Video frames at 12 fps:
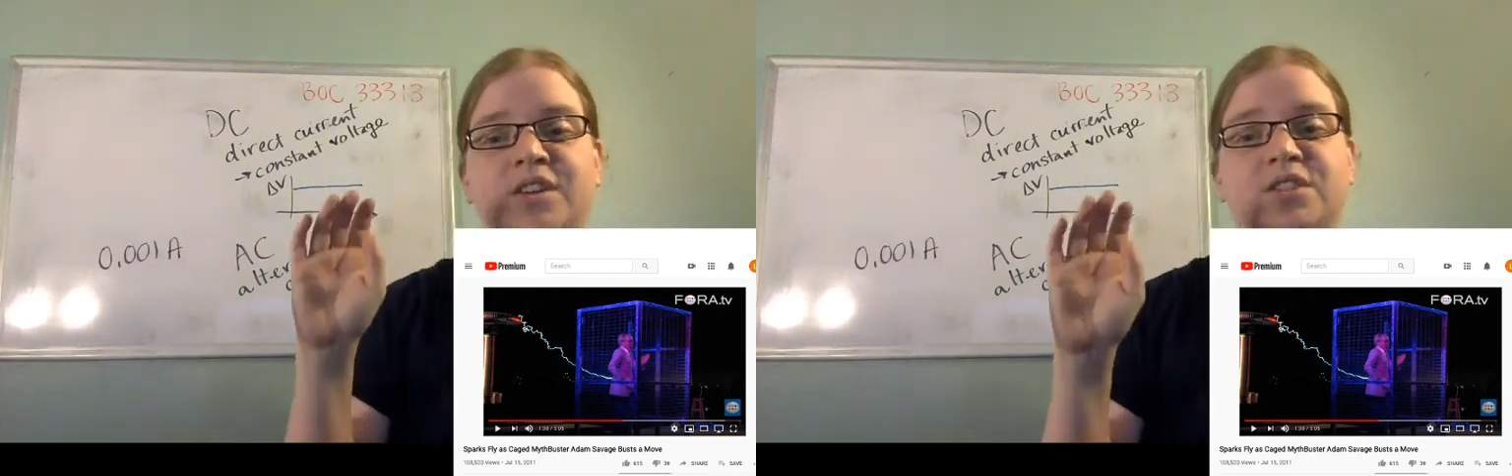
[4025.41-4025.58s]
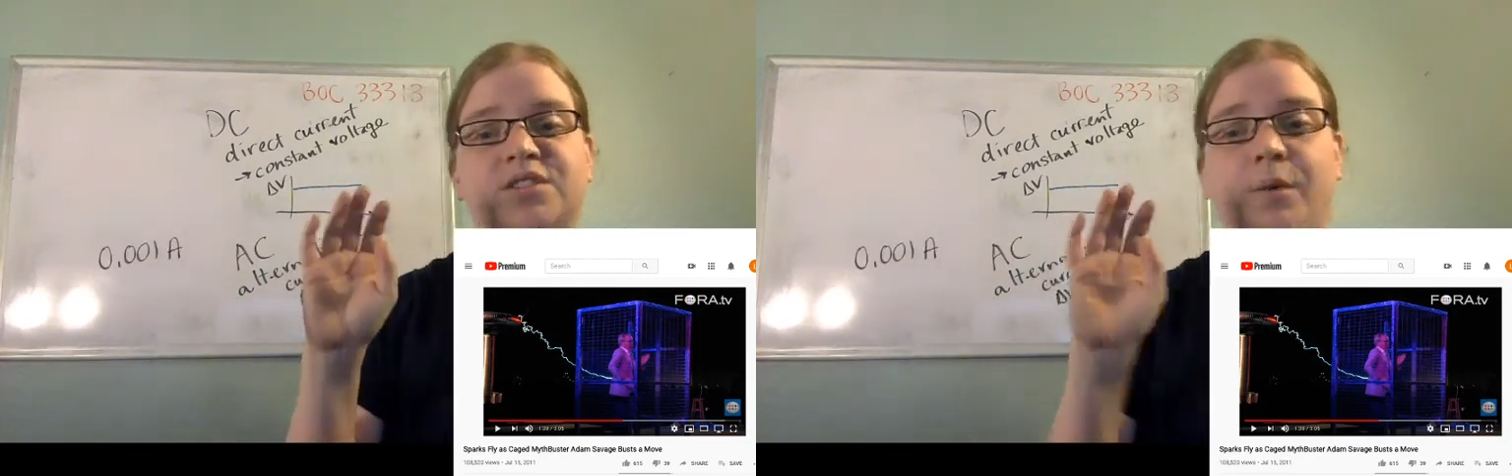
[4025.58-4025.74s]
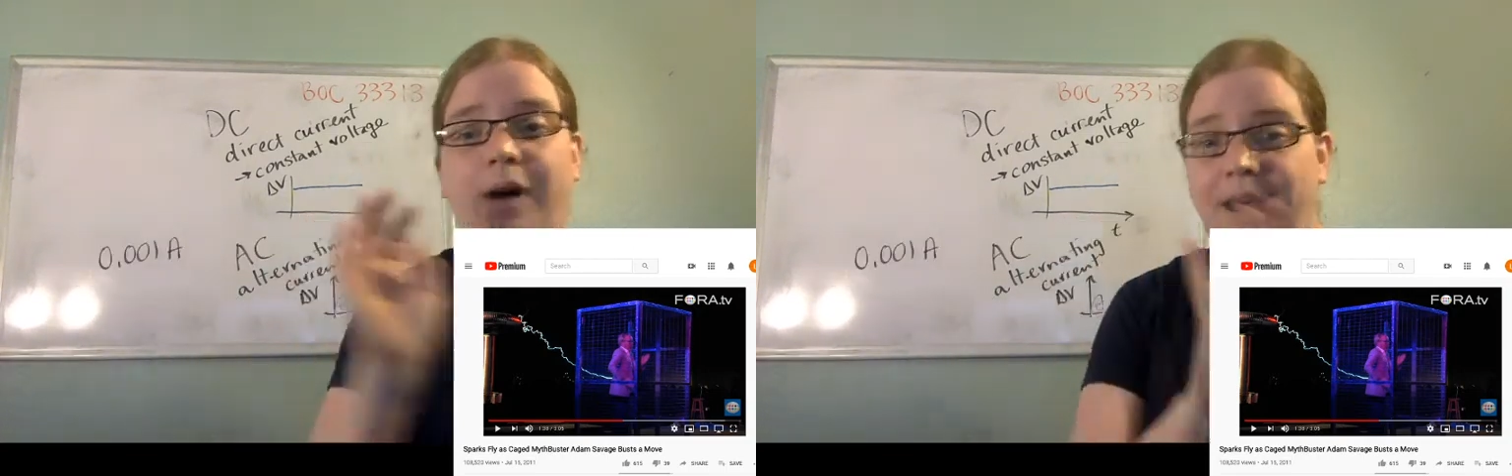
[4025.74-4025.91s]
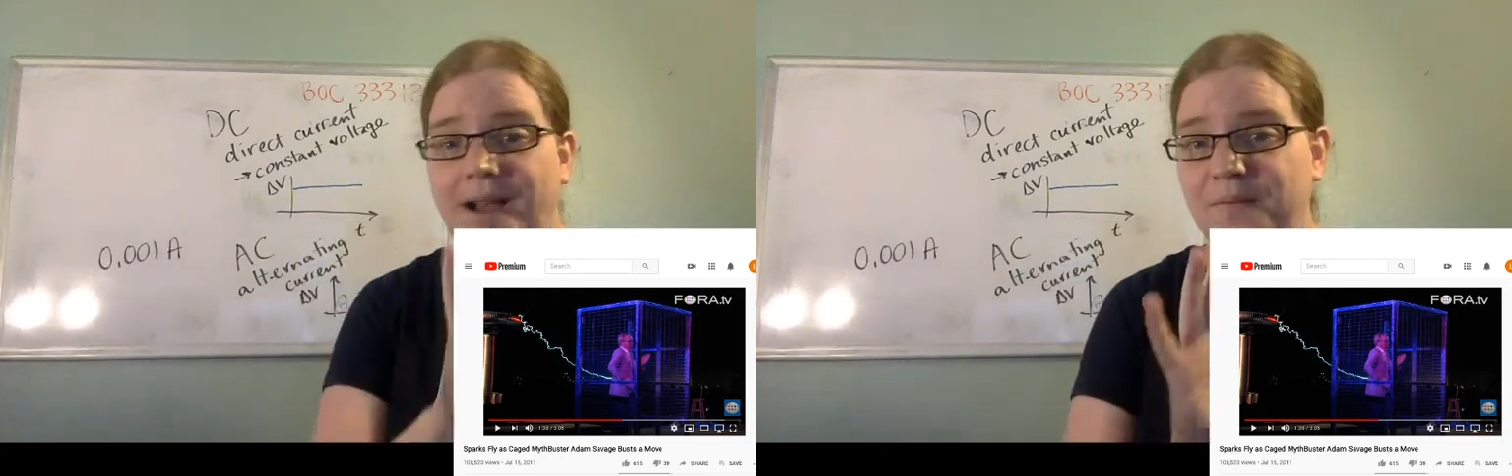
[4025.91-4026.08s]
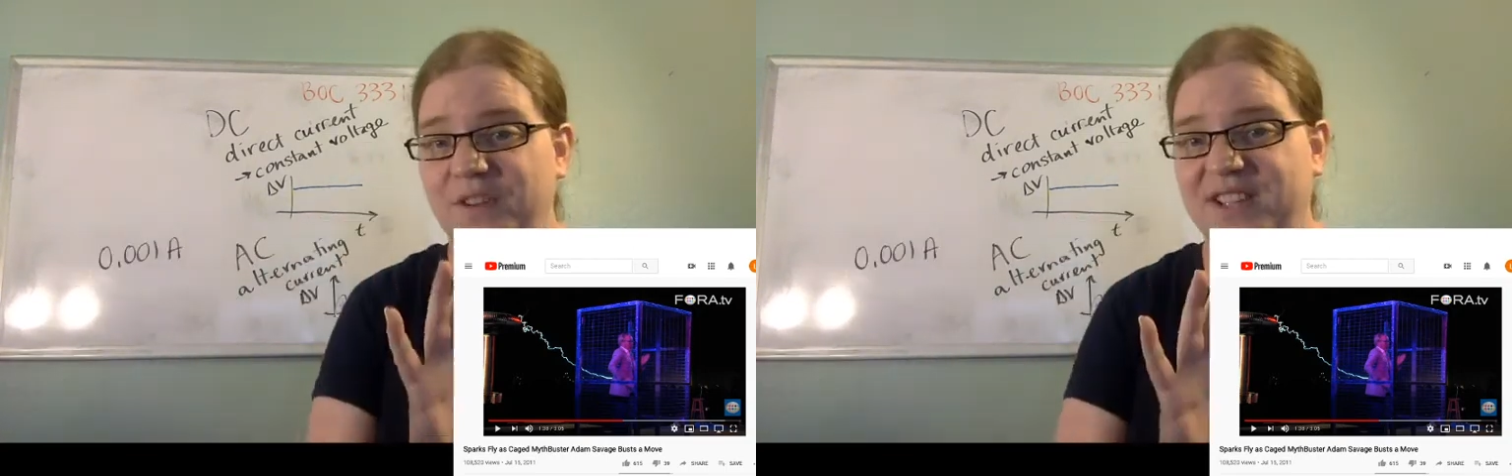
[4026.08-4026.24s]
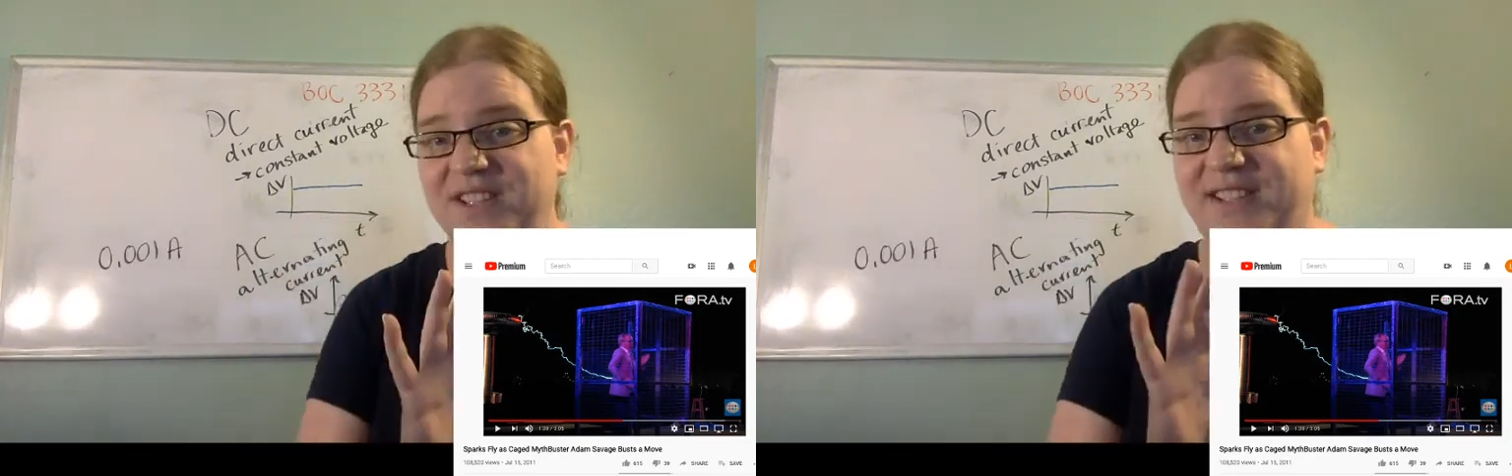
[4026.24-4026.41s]
So
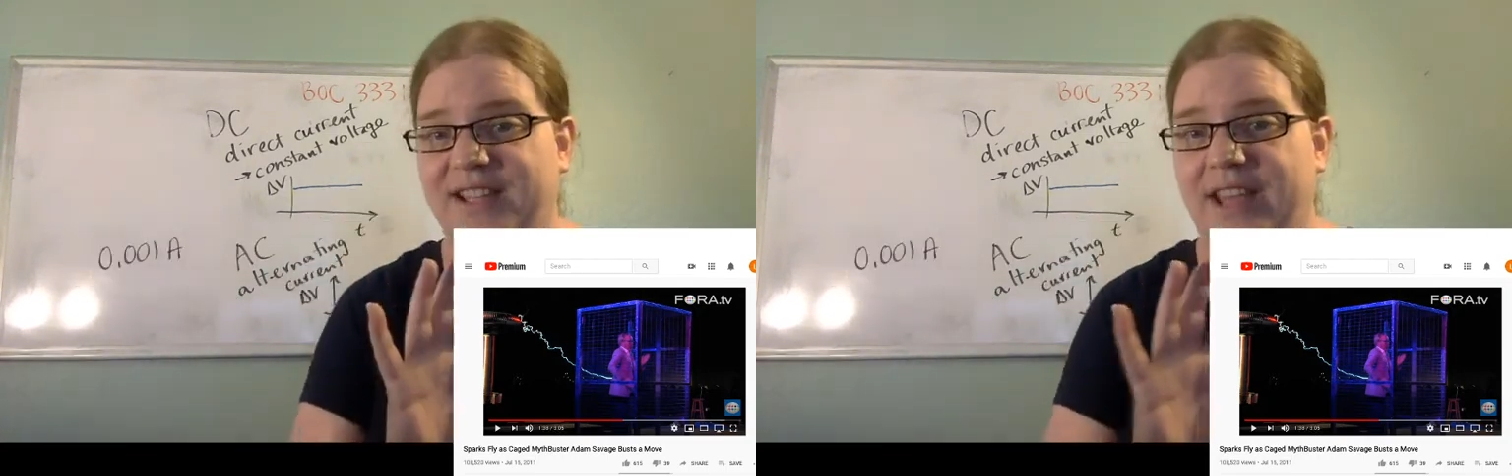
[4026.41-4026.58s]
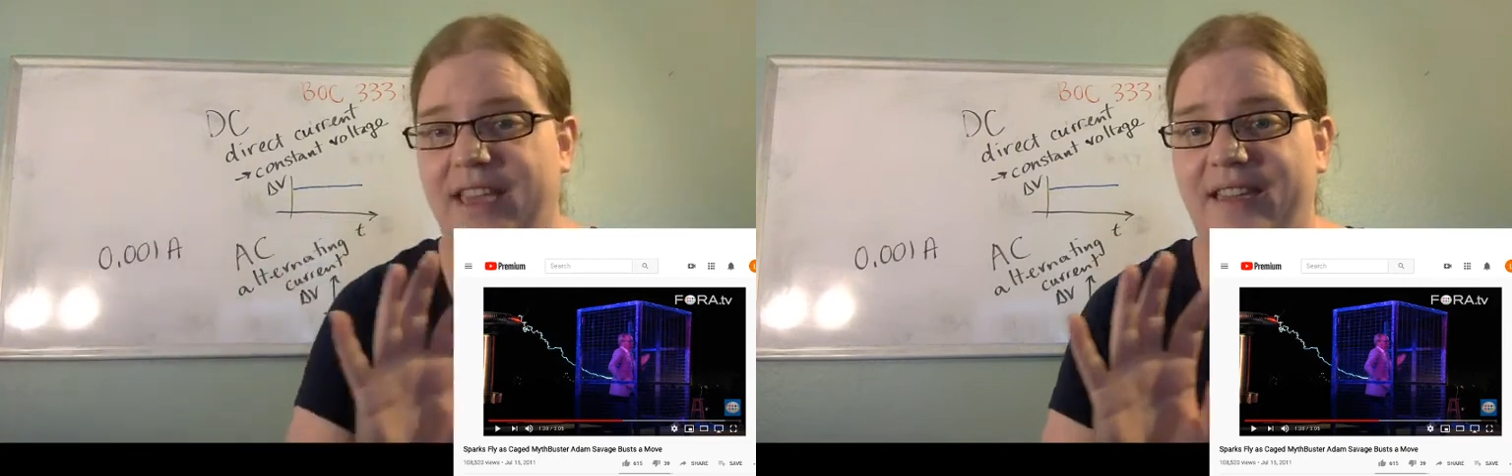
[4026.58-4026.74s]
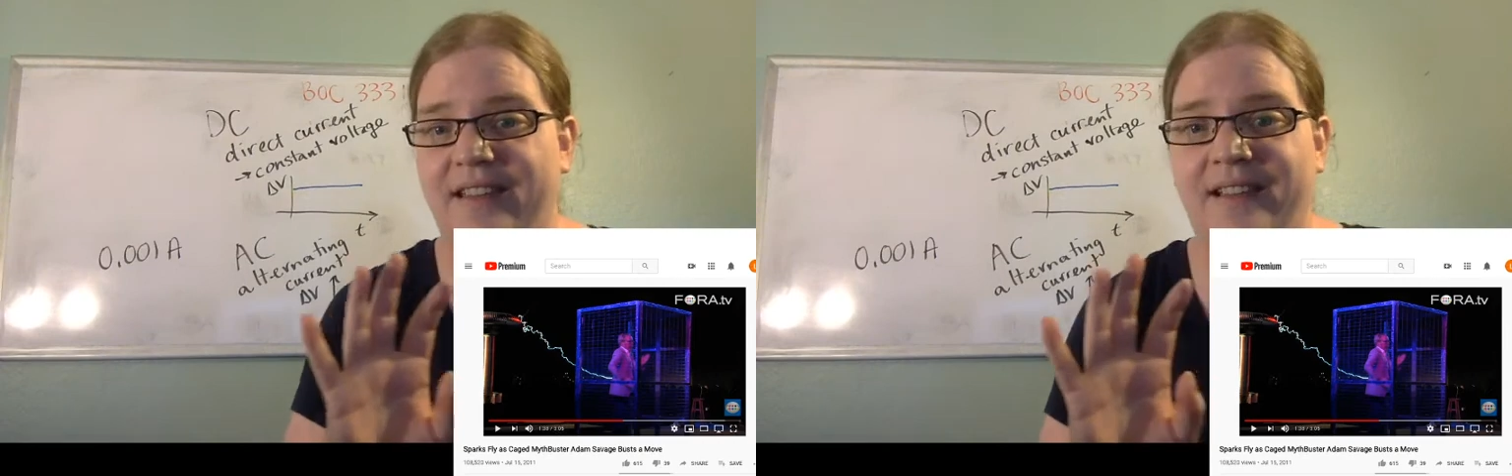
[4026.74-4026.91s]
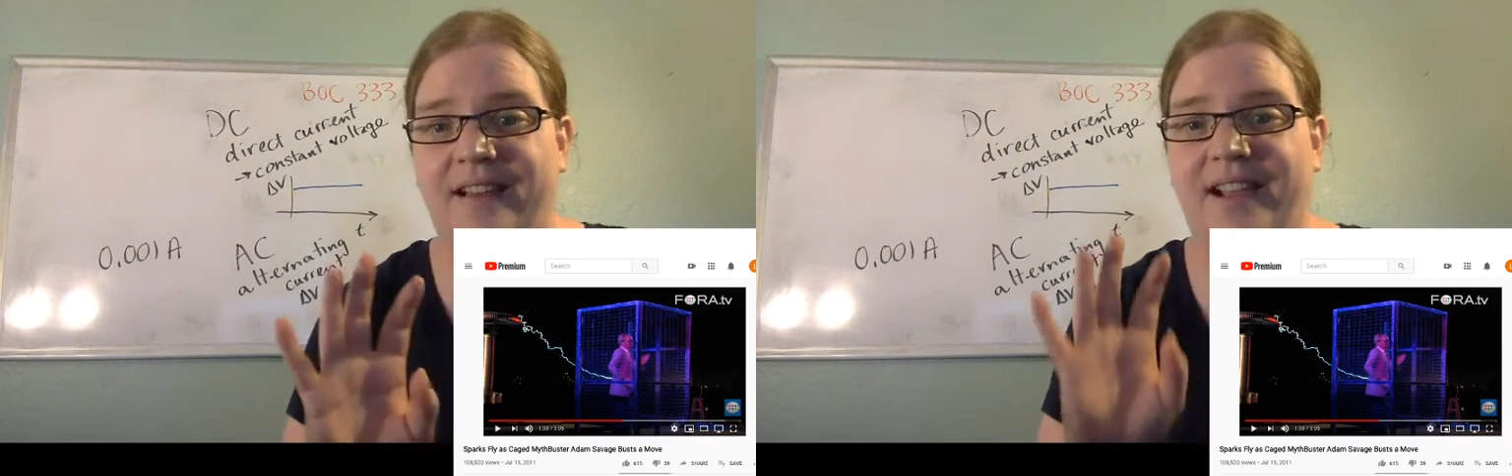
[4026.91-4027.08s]
obviously,